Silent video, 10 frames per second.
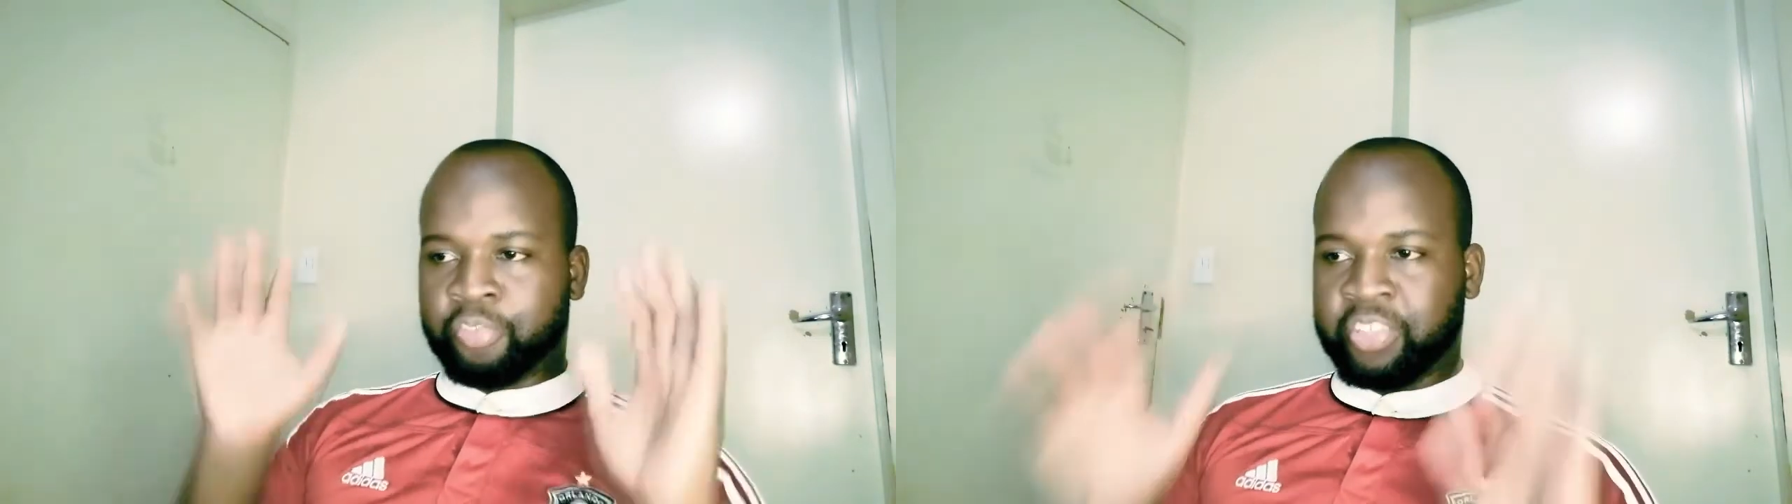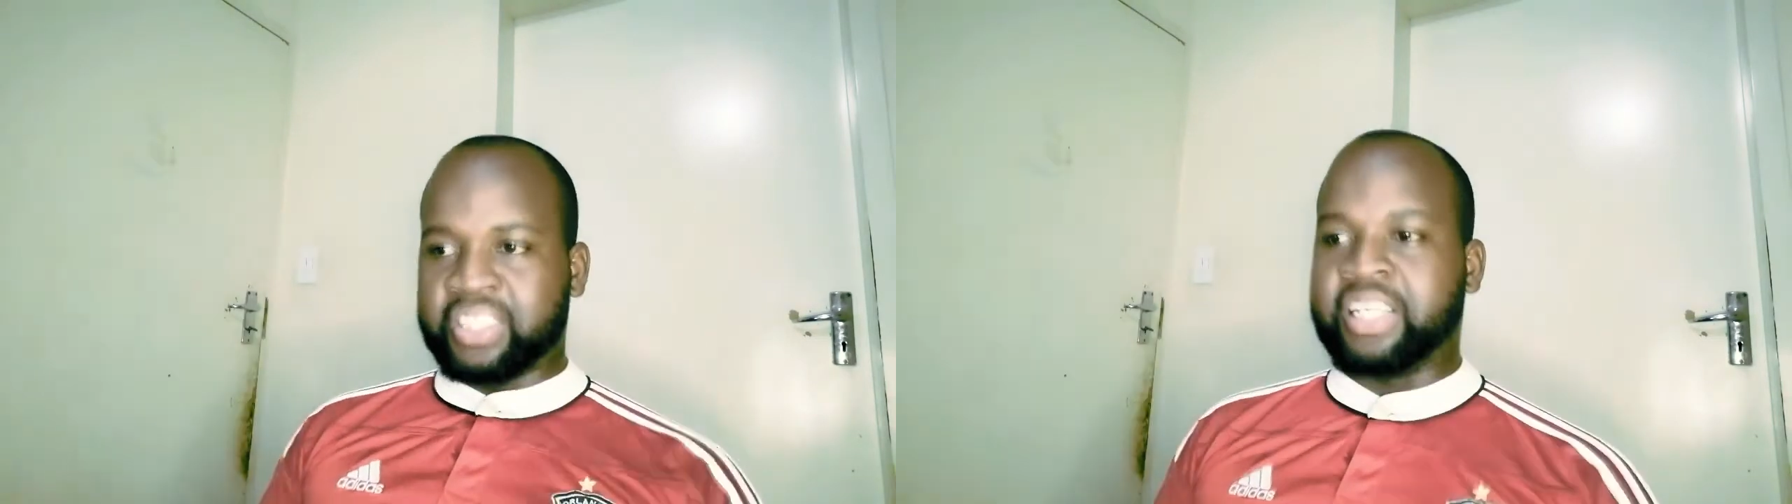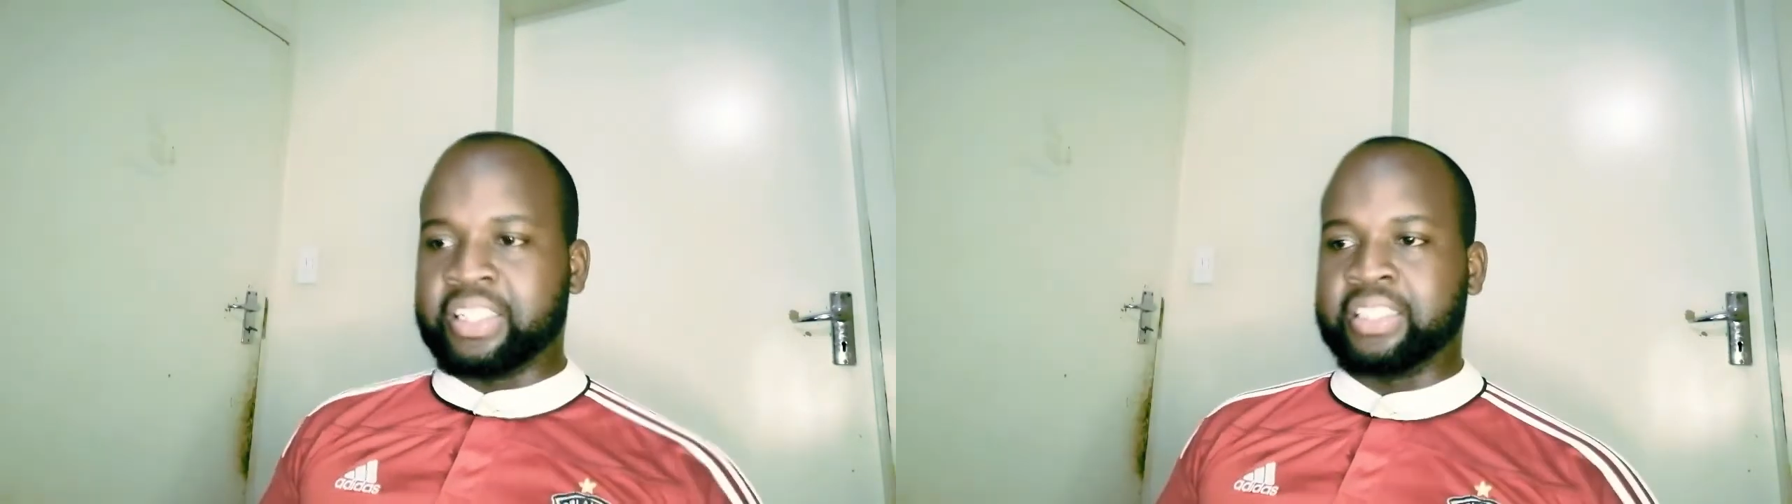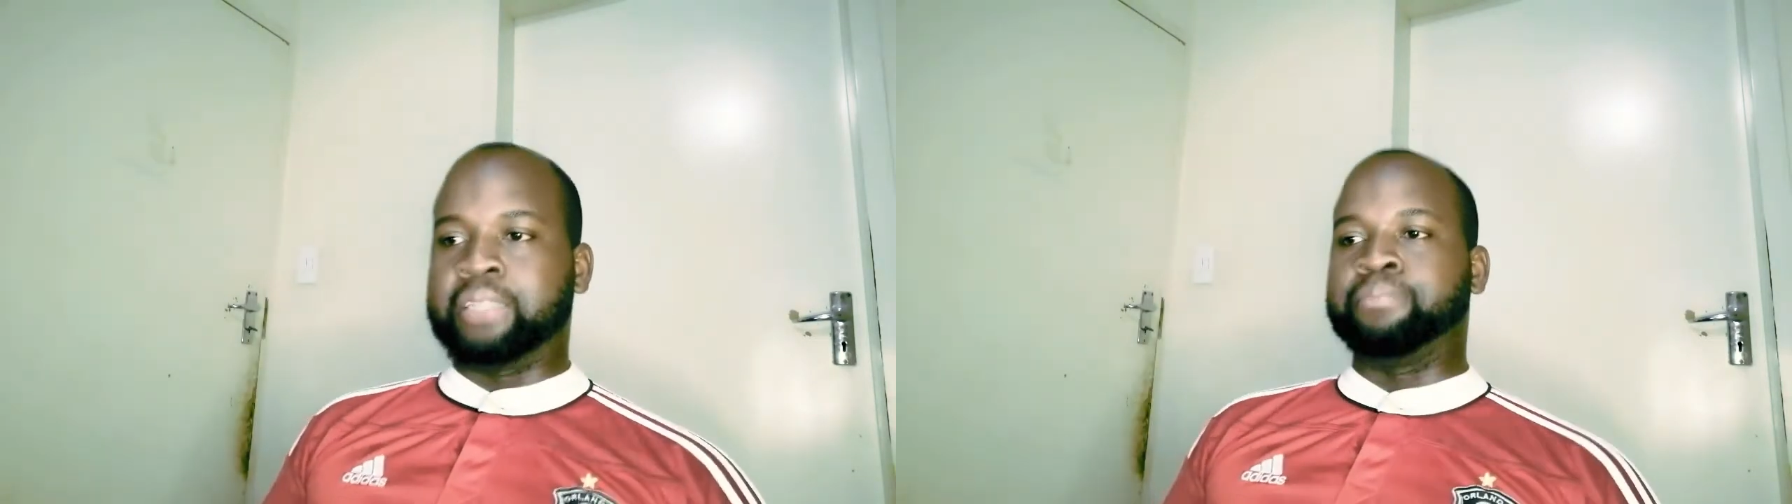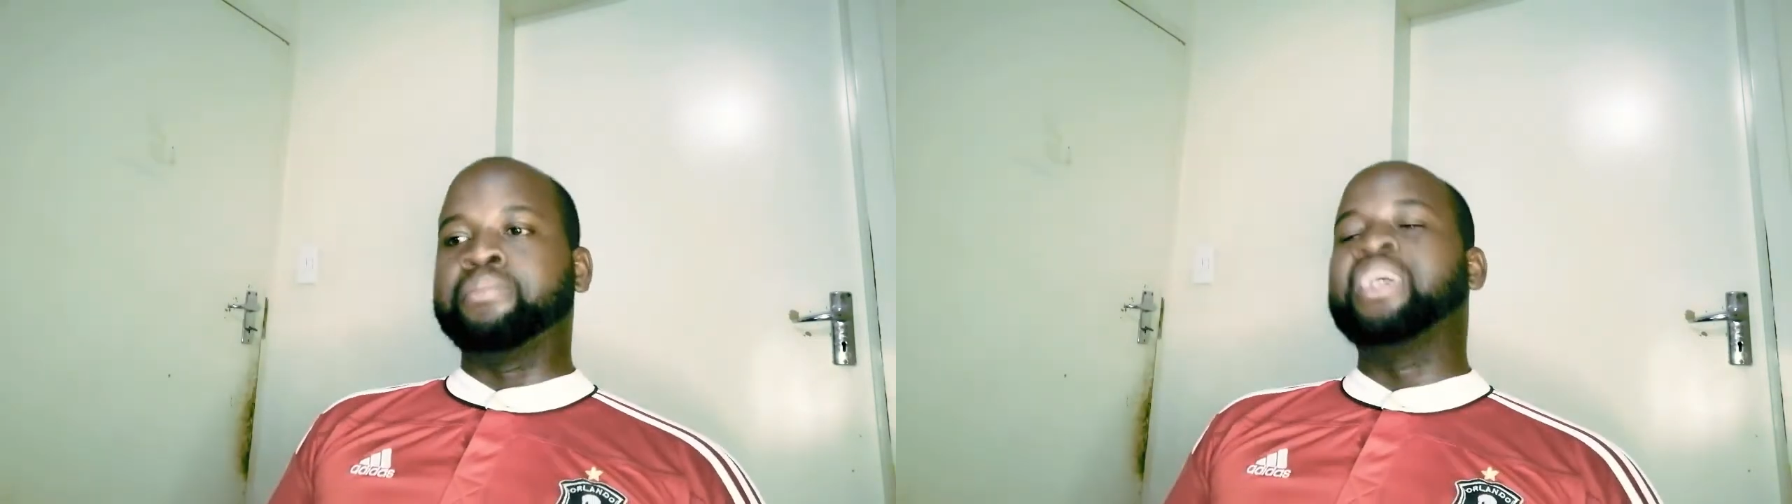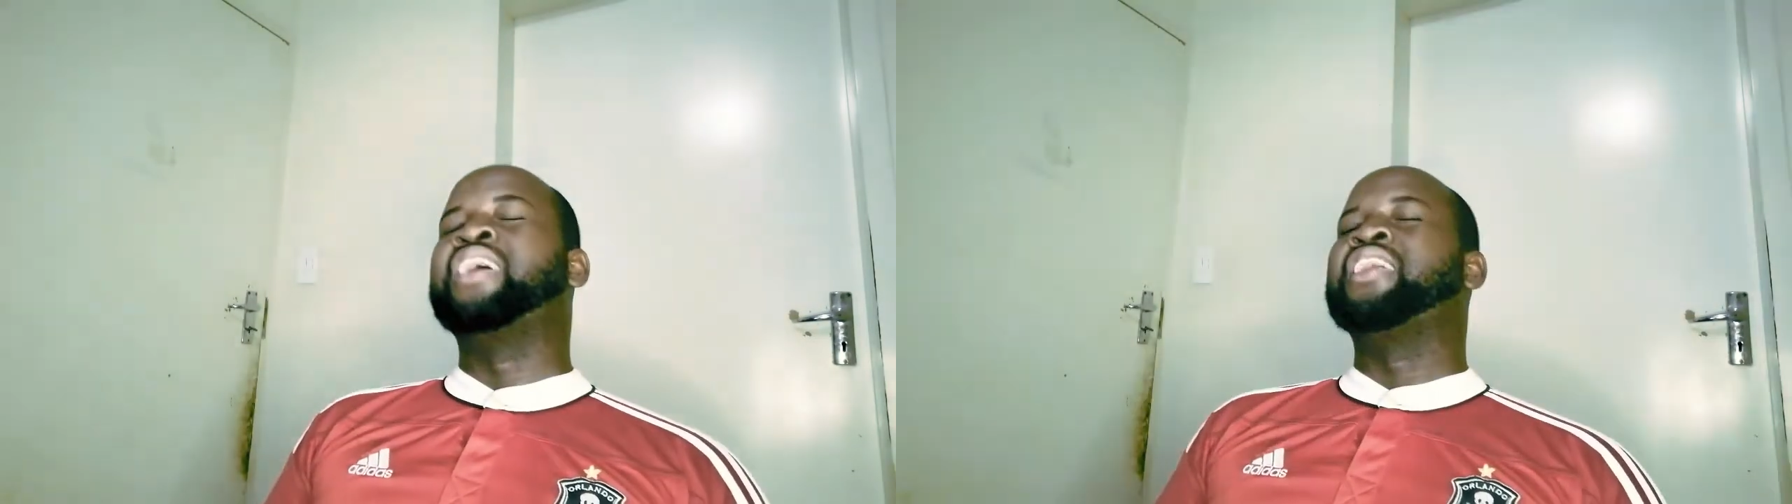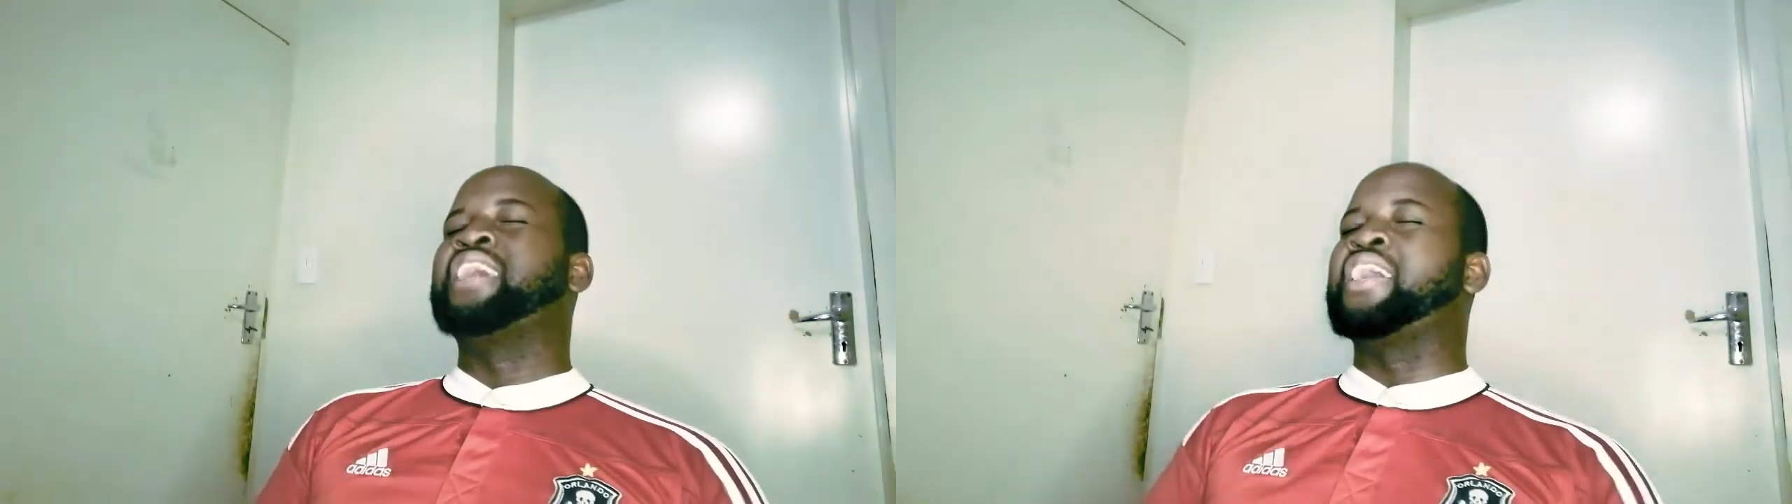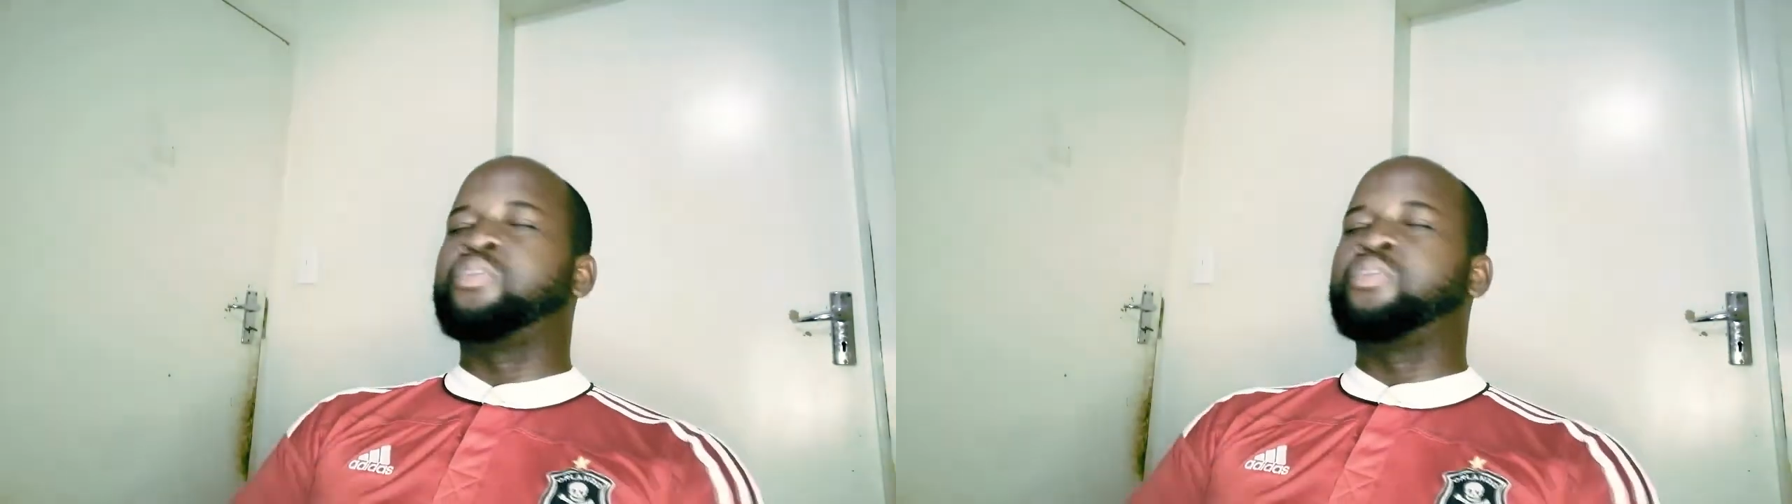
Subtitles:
professionalism they